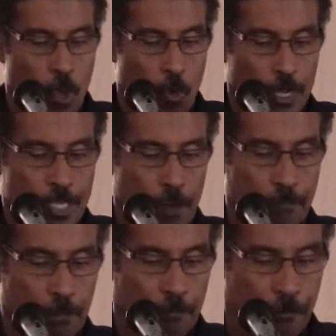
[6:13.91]
which it
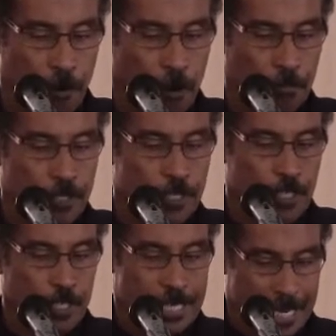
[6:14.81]
performs
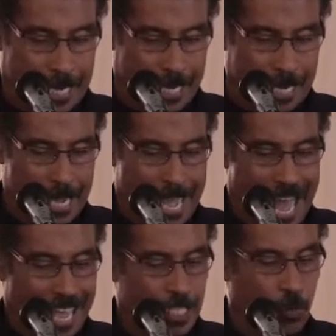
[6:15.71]
today
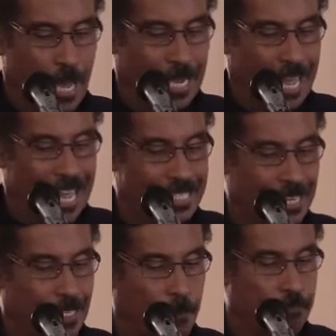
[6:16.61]
as well as
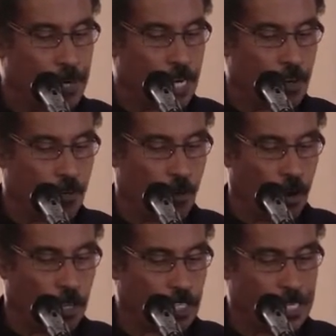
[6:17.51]
in the pre
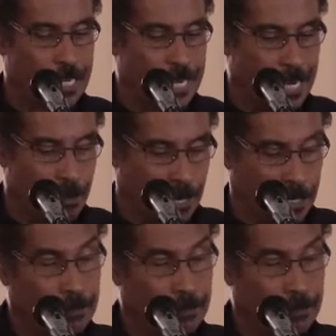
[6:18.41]
cross era.